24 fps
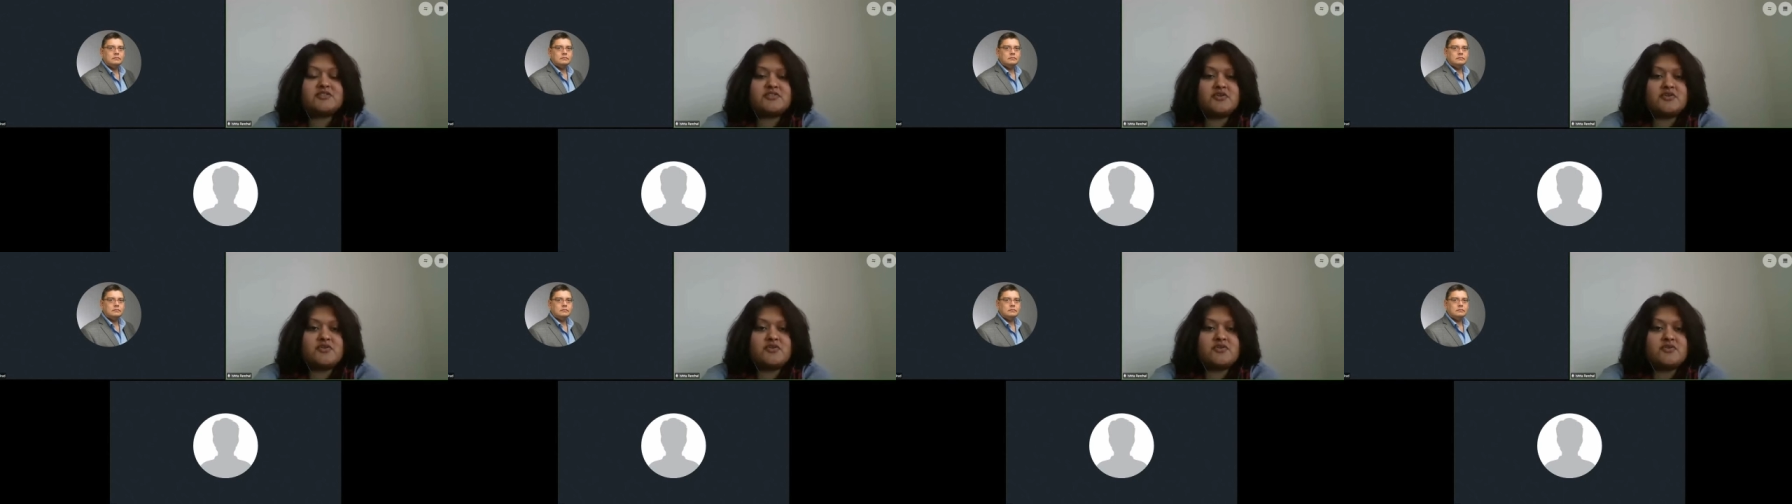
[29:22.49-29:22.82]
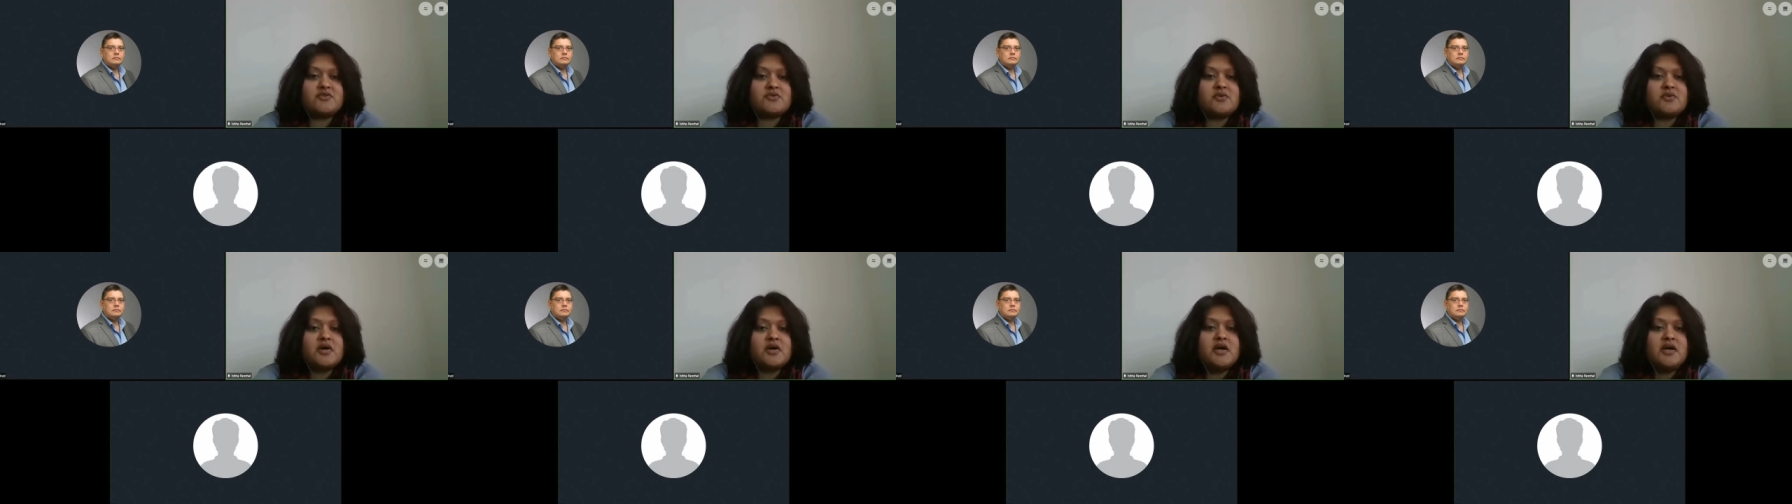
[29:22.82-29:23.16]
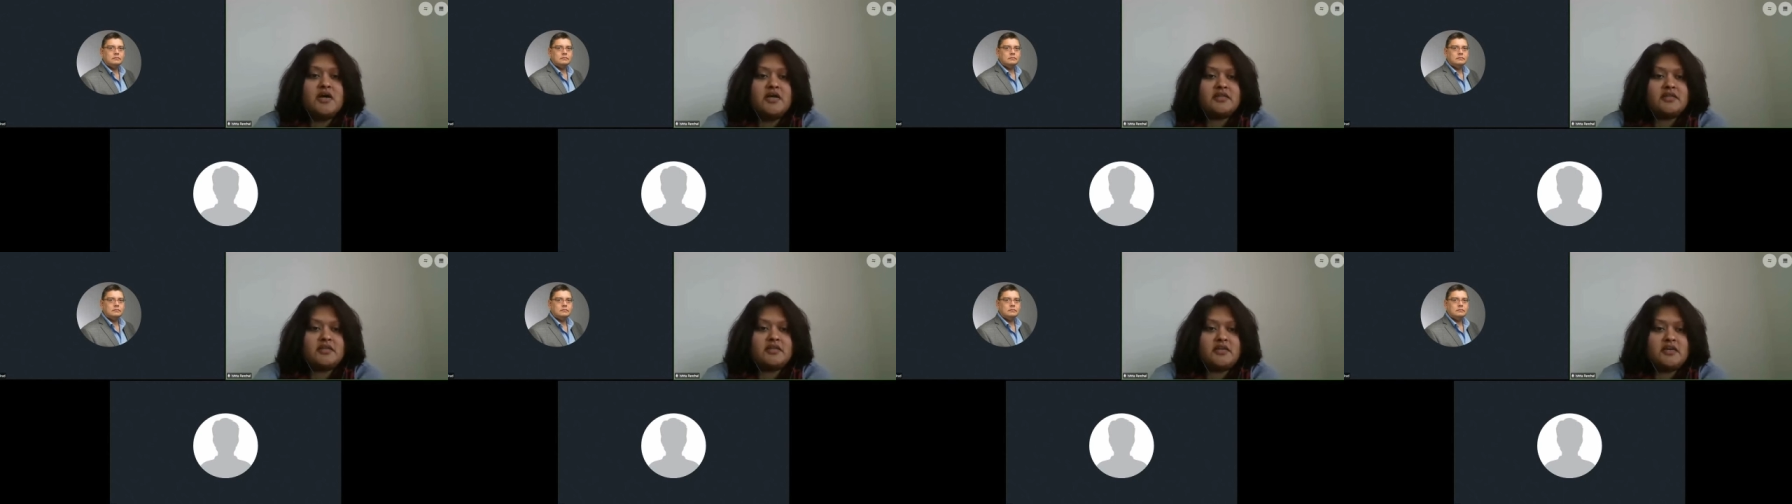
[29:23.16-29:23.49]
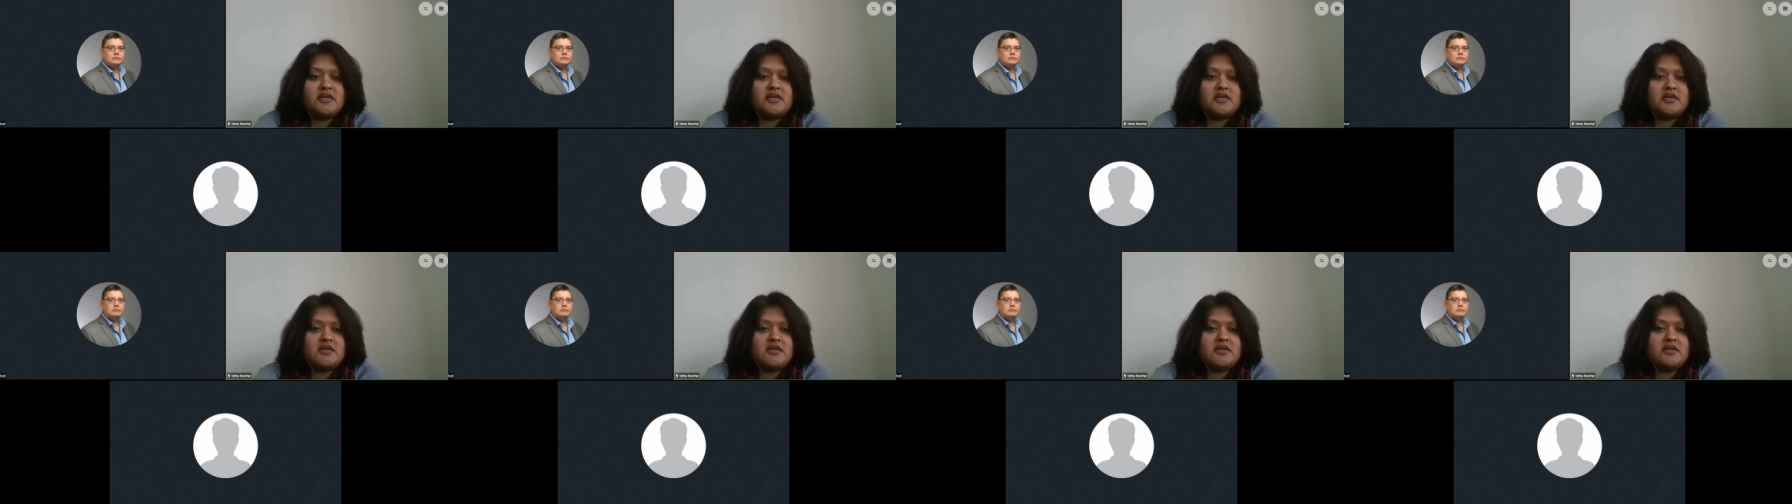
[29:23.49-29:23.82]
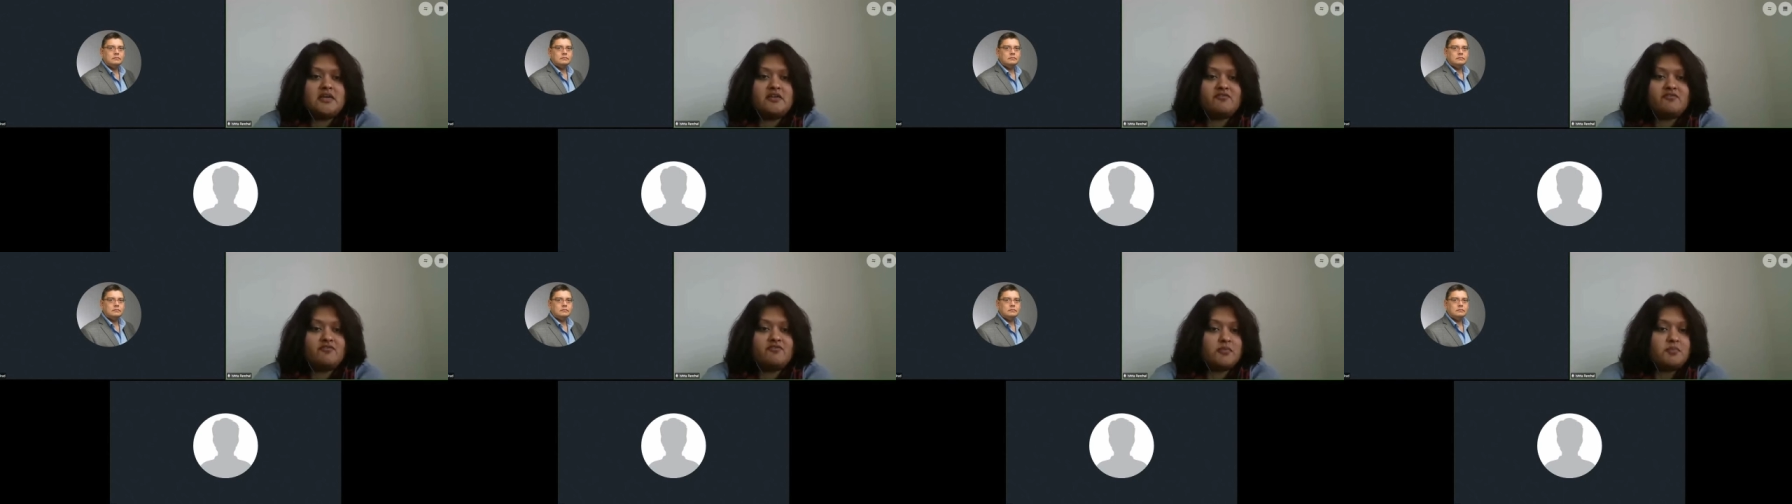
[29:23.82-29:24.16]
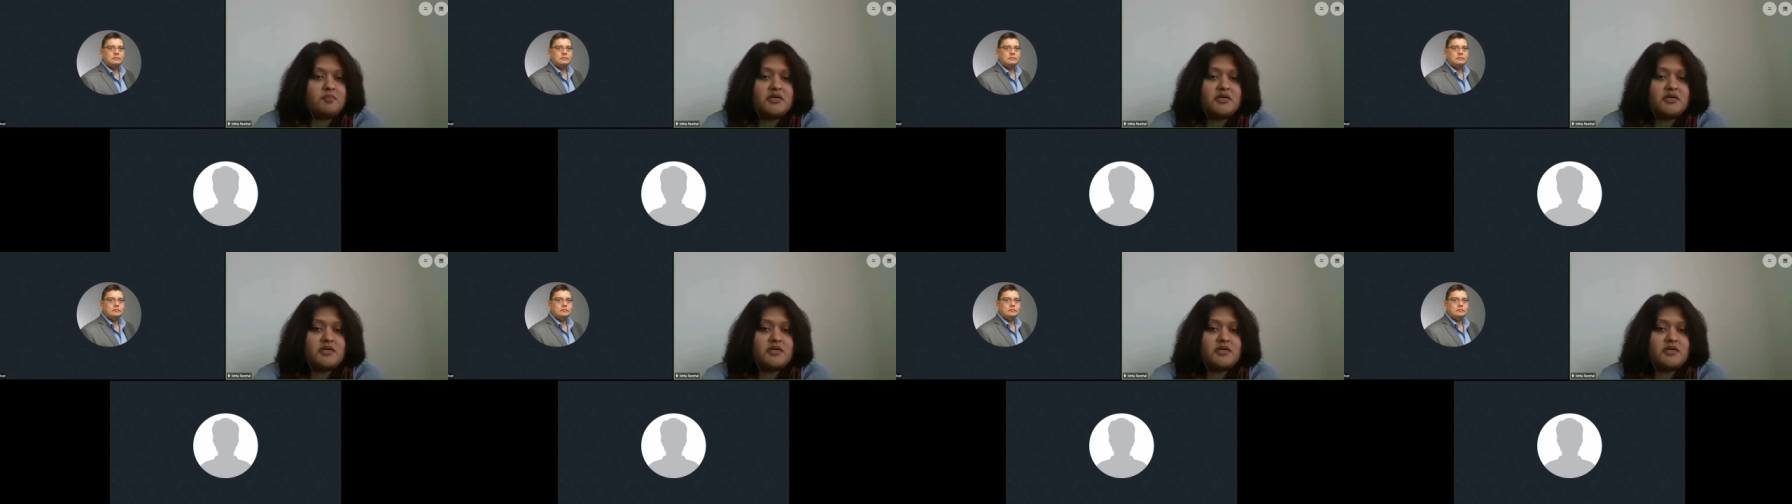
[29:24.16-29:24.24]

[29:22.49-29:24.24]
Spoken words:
So if the